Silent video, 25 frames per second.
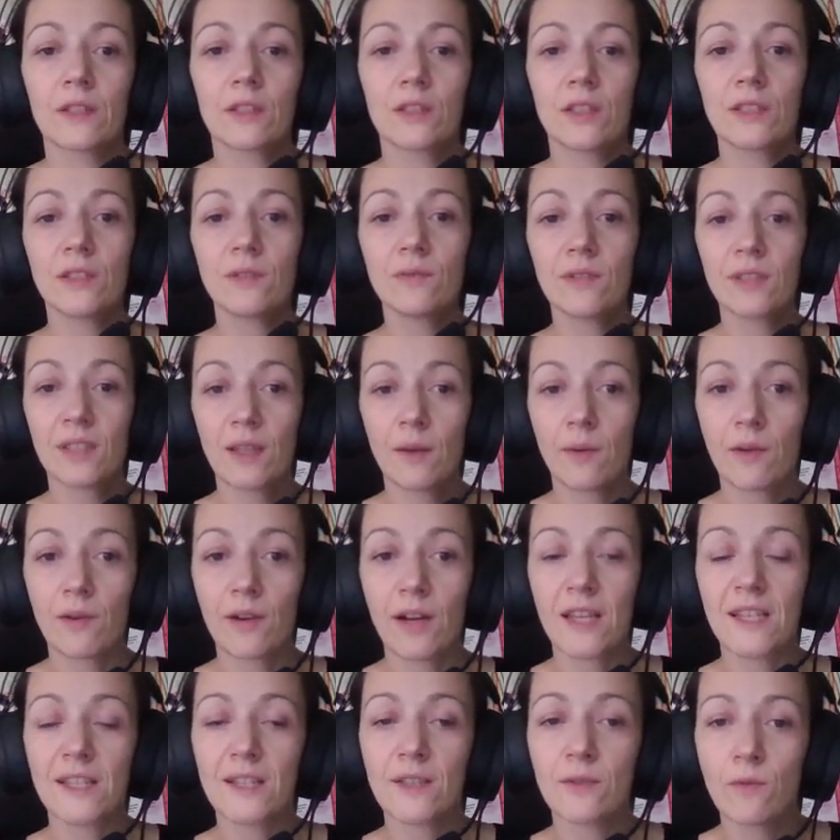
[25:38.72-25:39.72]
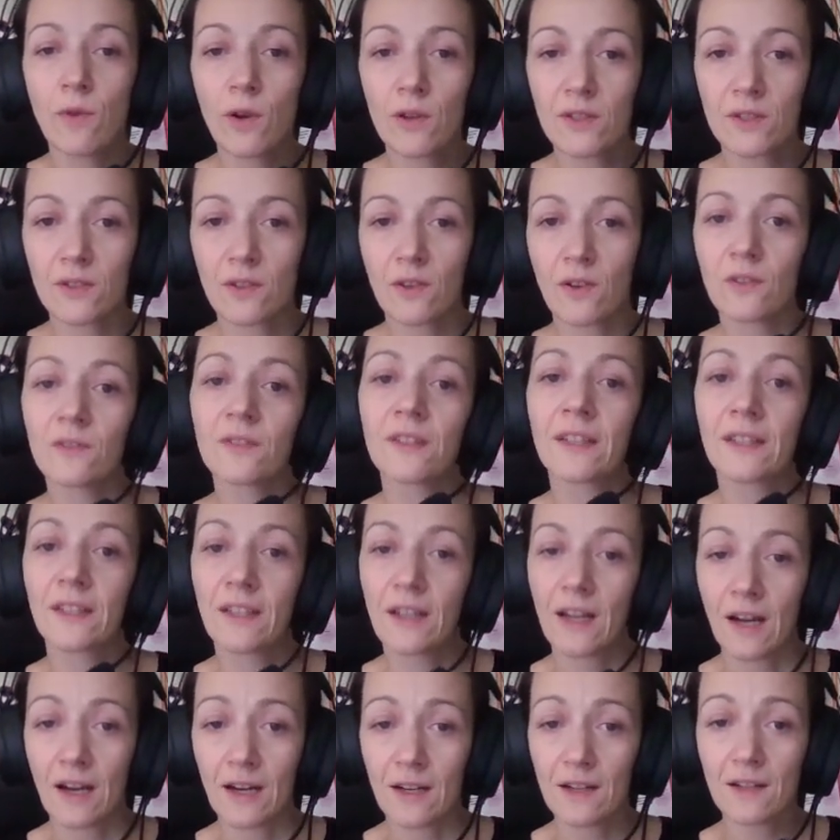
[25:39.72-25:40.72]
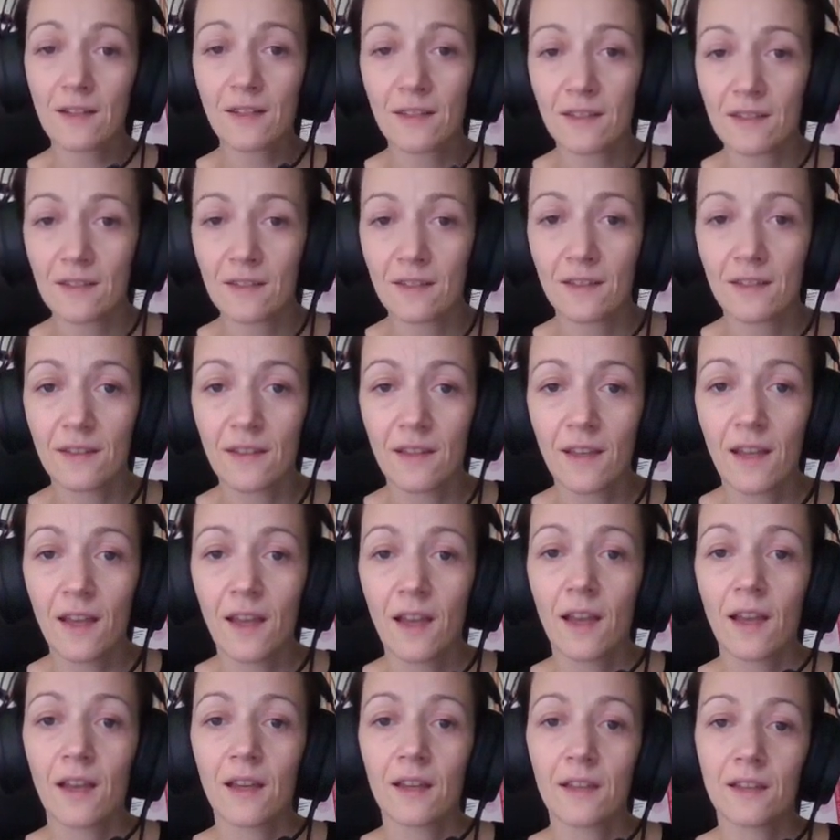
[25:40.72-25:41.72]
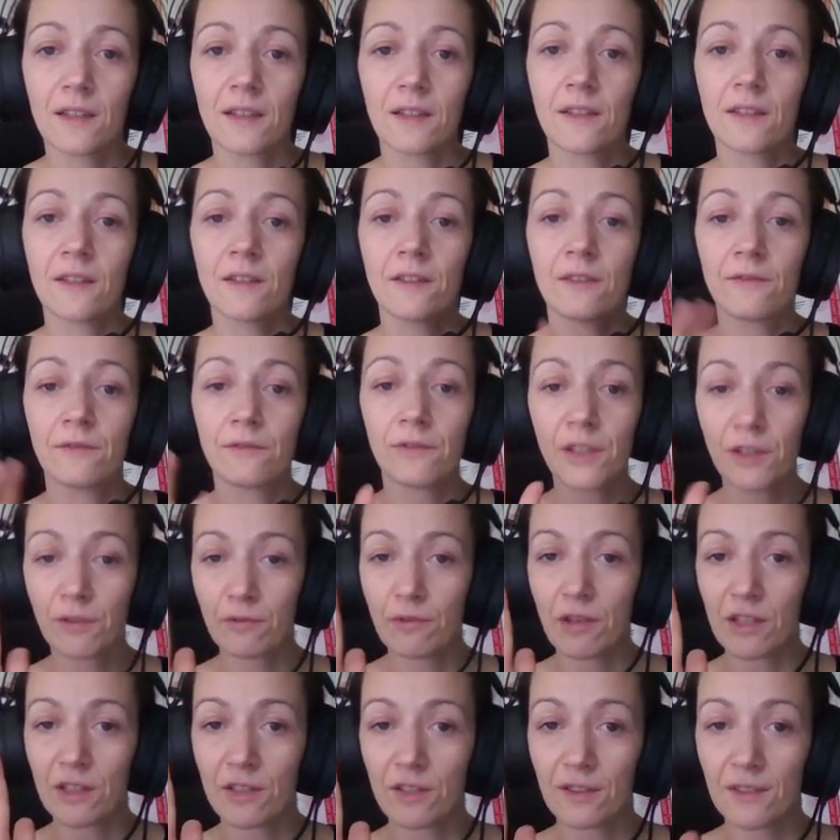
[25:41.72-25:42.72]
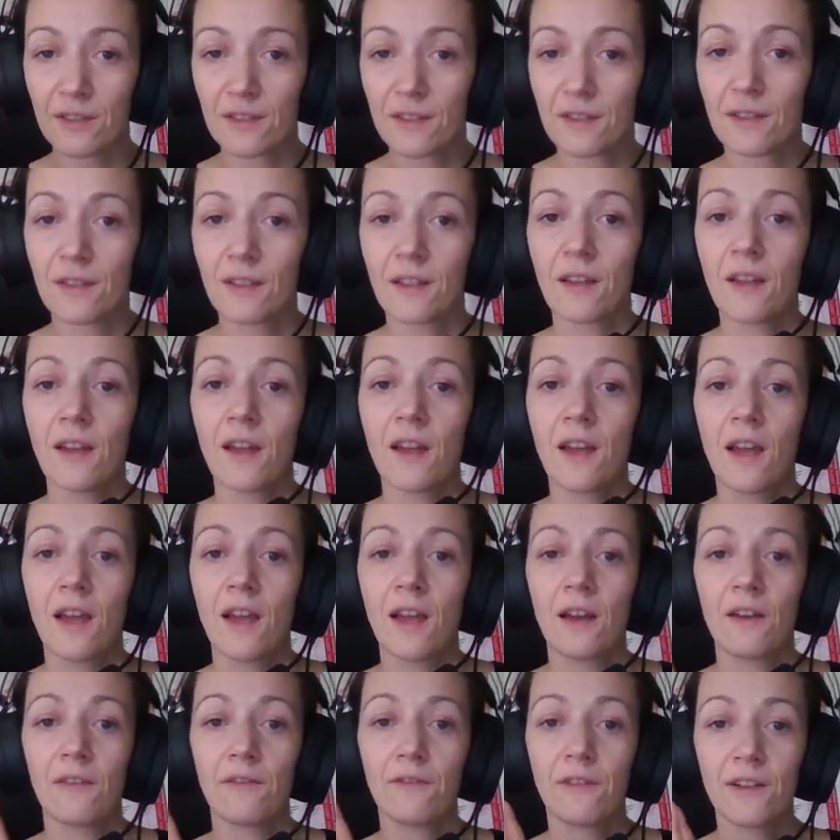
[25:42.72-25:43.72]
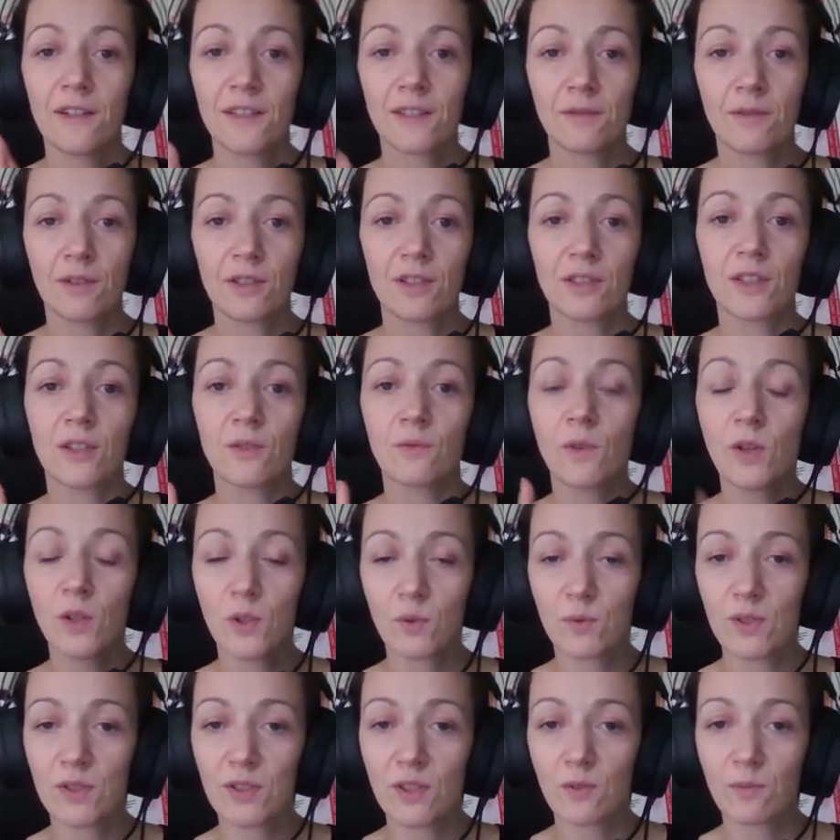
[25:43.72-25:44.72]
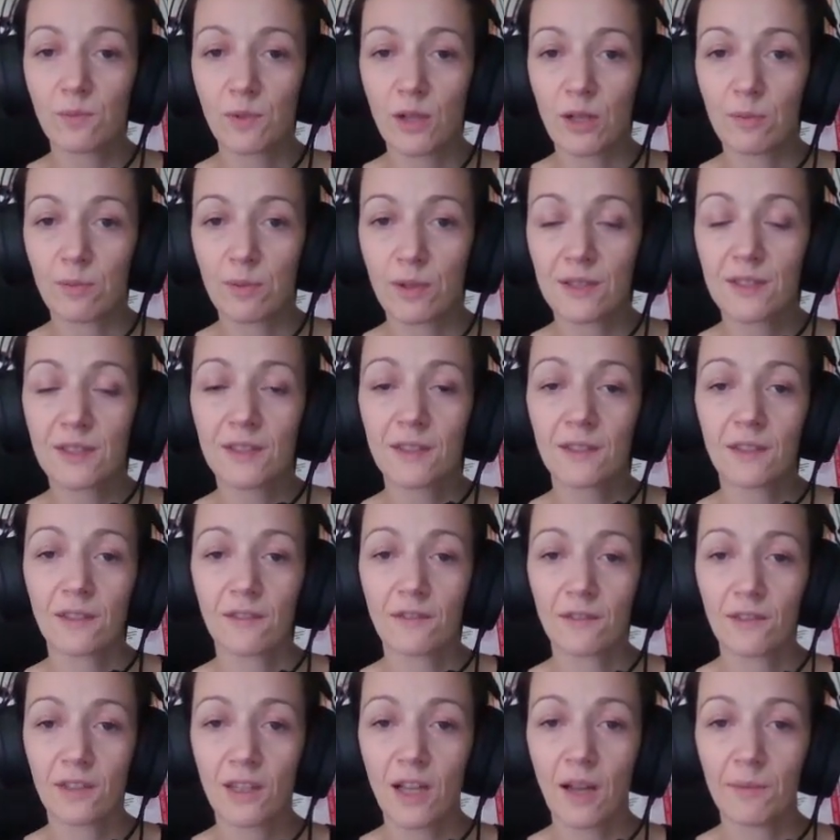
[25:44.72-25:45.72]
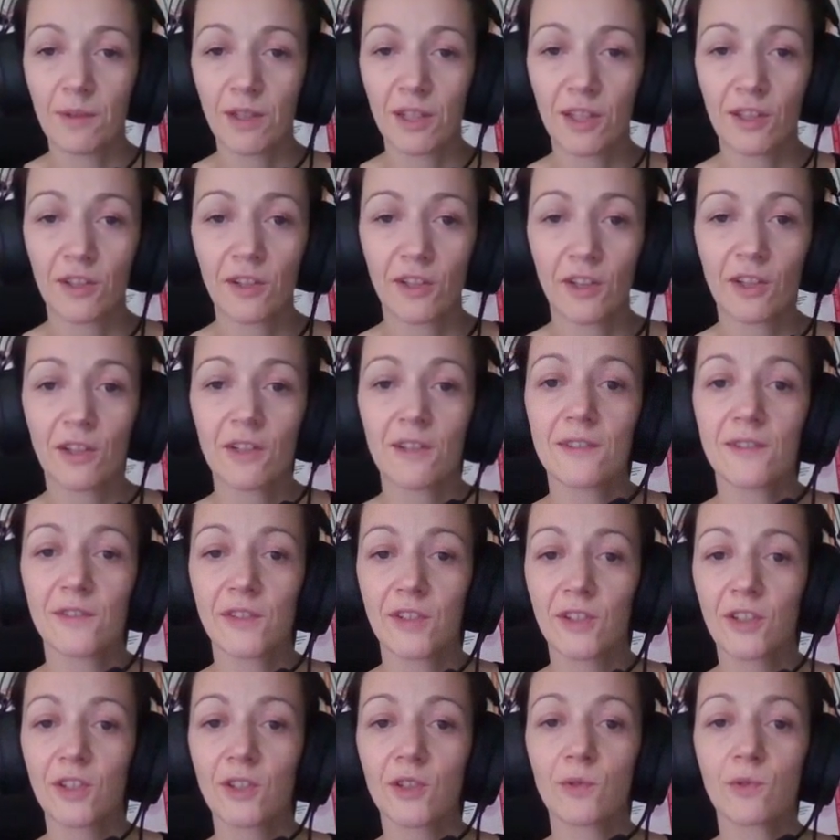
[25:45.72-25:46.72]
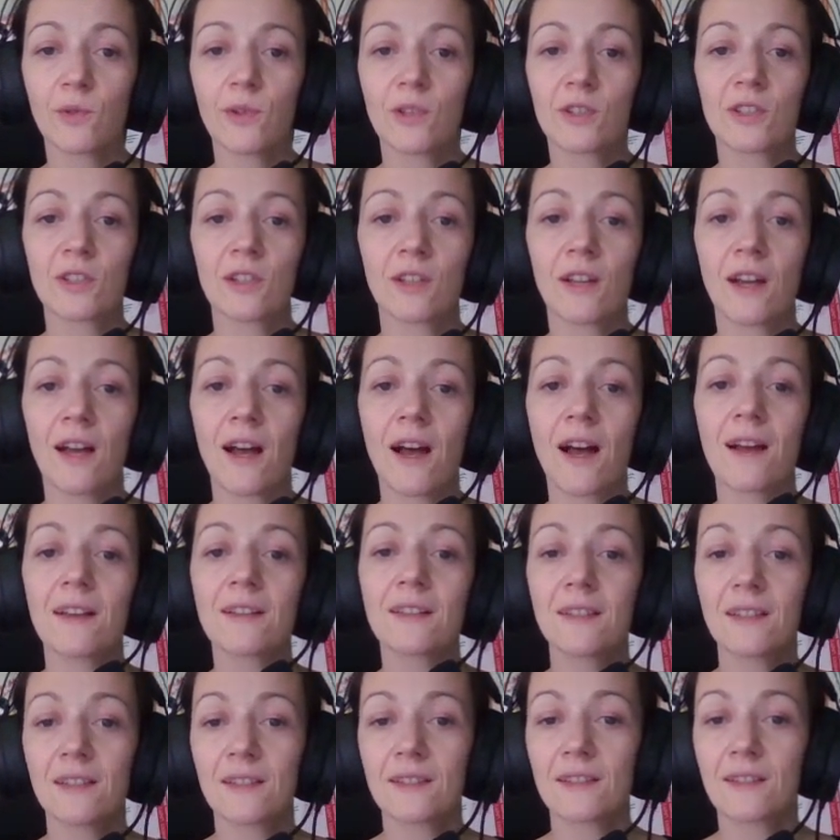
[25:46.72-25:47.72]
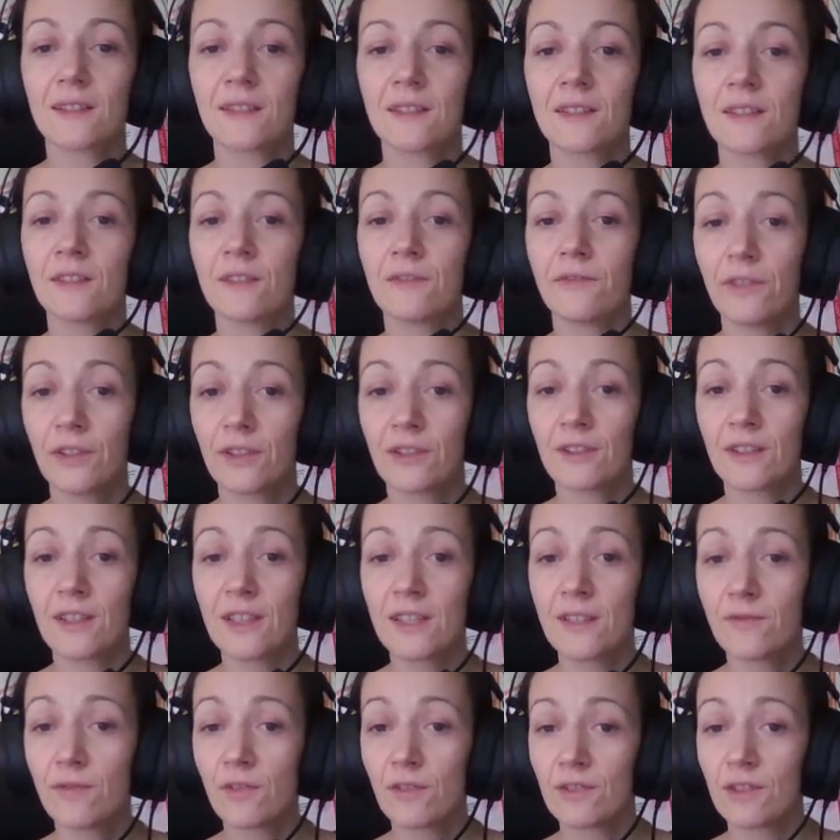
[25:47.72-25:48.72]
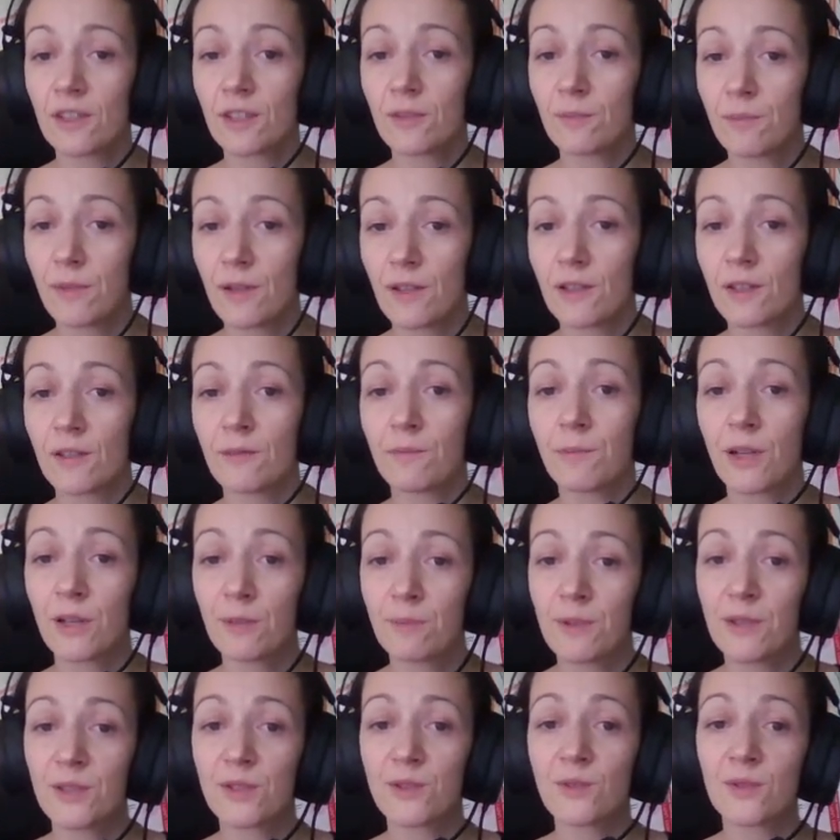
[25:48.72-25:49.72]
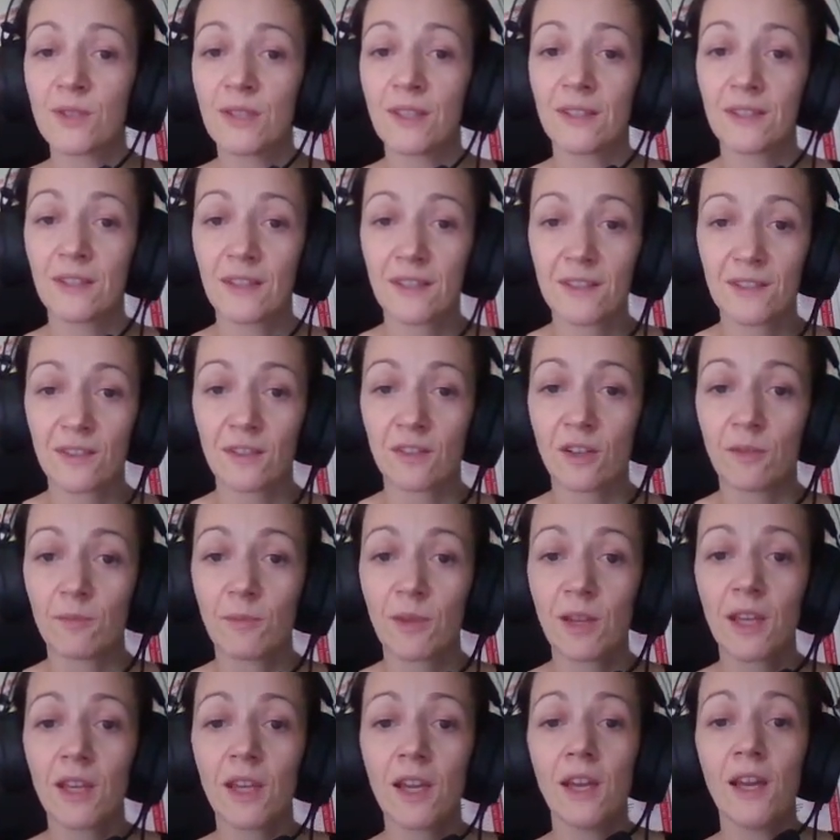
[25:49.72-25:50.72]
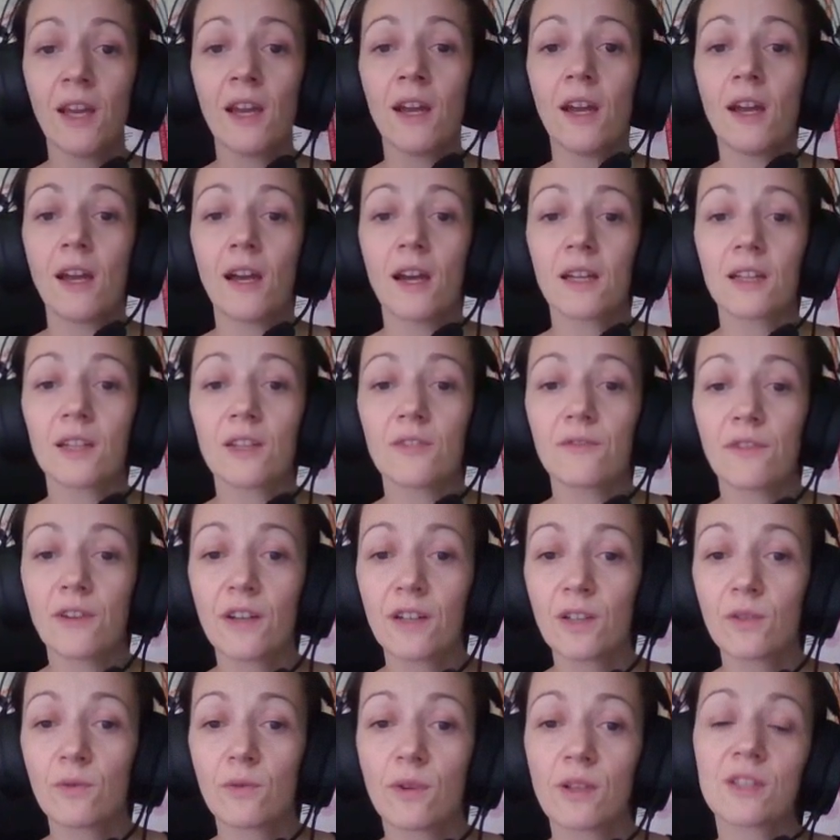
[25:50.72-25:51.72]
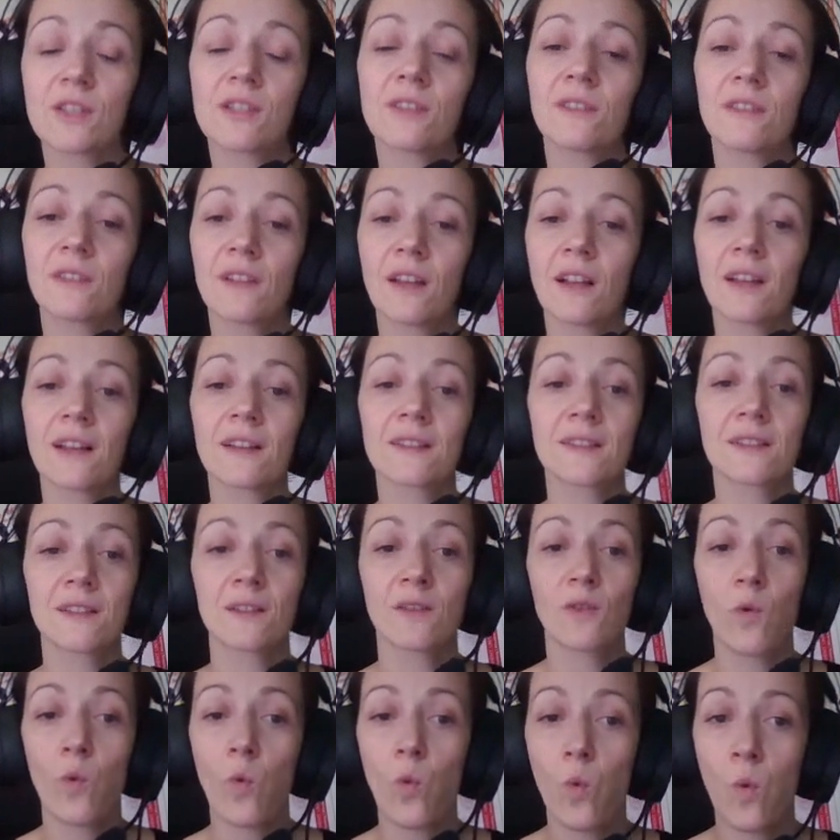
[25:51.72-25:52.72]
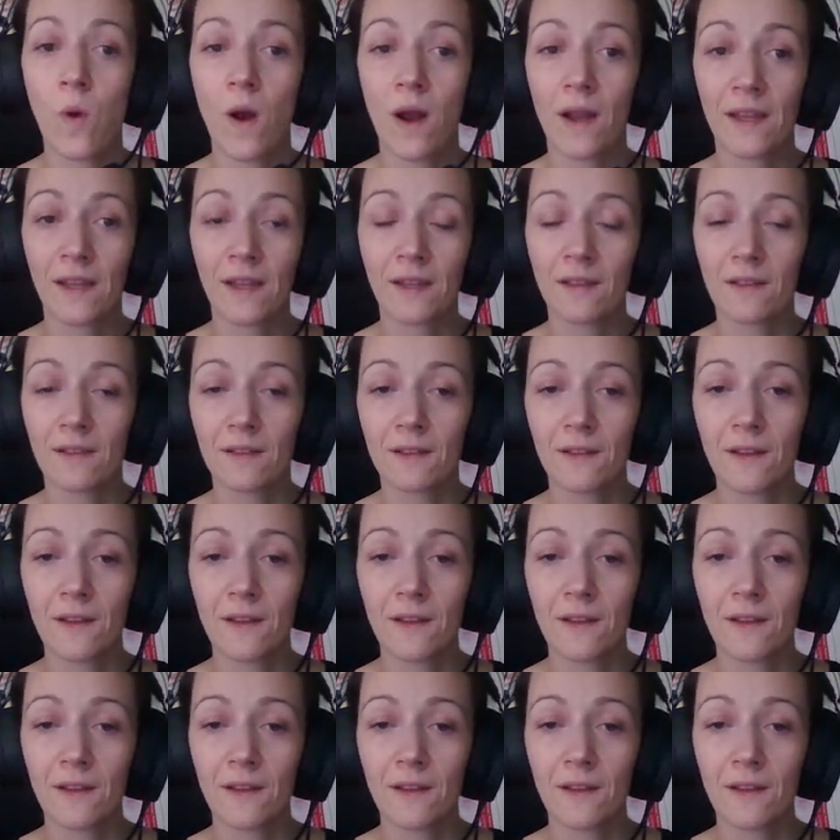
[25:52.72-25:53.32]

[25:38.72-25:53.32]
Just to summarize what's on the card, 3 questions. First question, what was your purpose coming here? Second question, assess fitness for that purpose using taxonomy. And third question, tell us why.